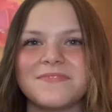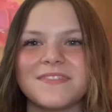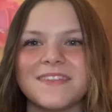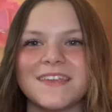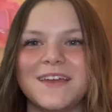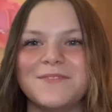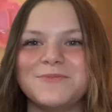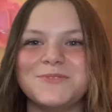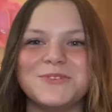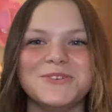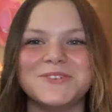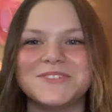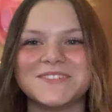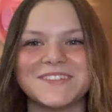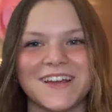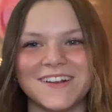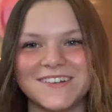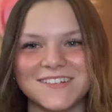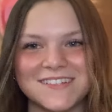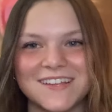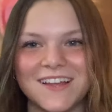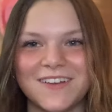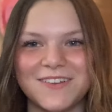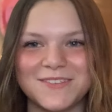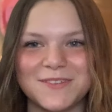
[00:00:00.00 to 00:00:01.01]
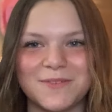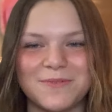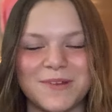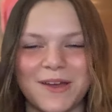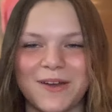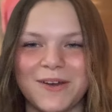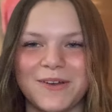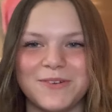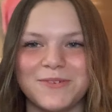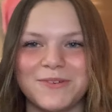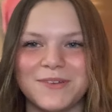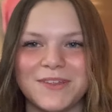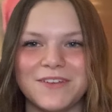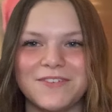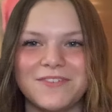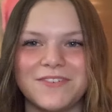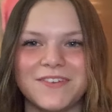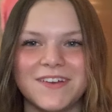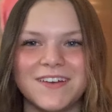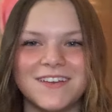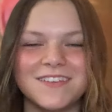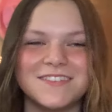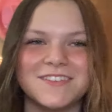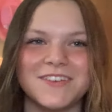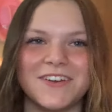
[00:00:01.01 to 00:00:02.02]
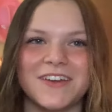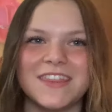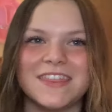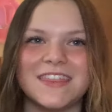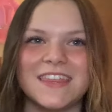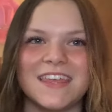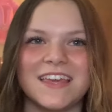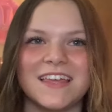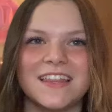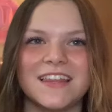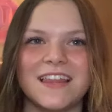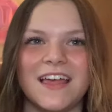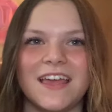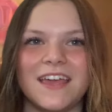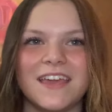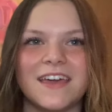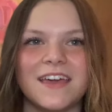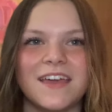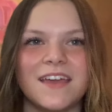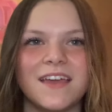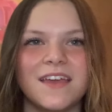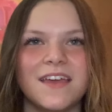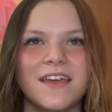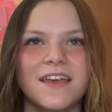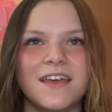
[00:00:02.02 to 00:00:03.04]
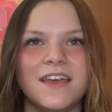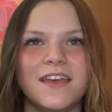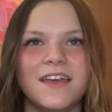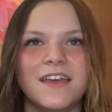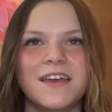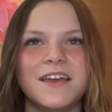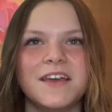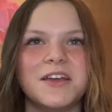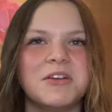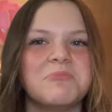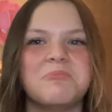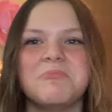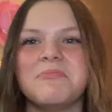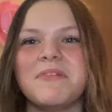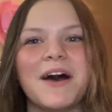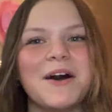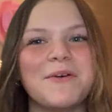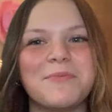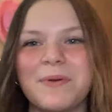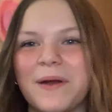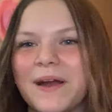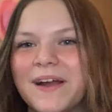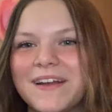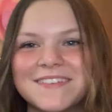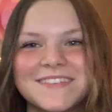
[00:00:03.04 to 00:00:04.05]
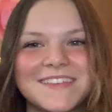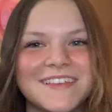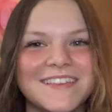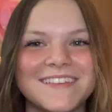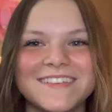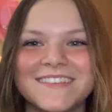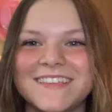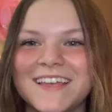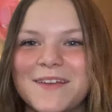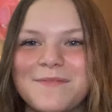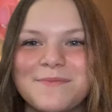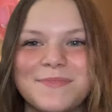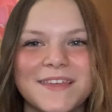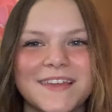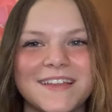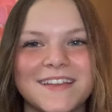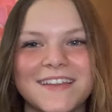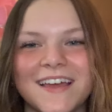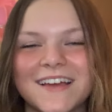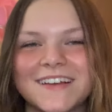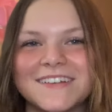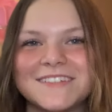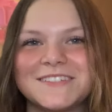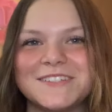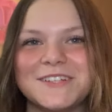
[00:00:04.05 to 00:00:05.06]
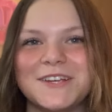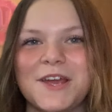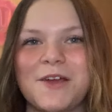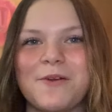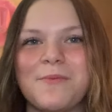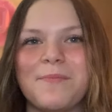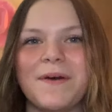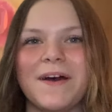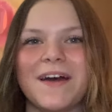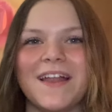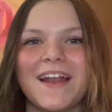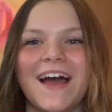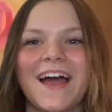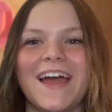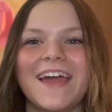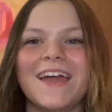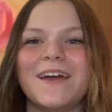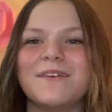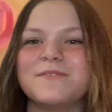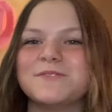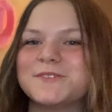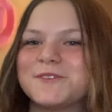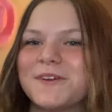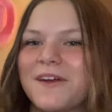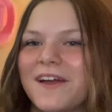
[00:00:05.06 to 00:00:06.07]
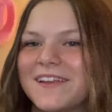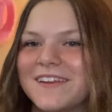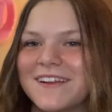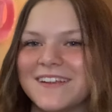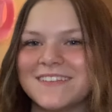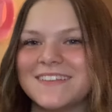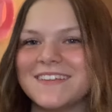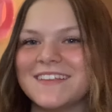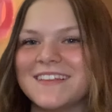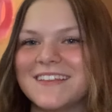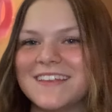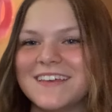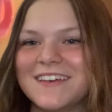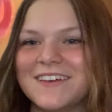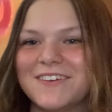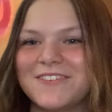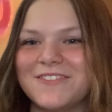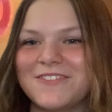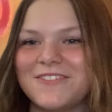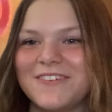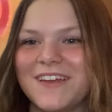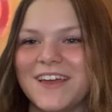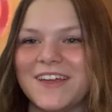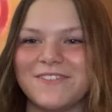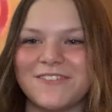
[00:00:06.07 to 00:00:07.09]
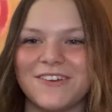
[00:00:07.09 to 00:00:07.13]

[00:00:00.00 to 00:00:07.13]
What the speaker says: am too scared to tell someone how I really feel, so I think like, I'll probably say the same thing next year, but I am trying not to live in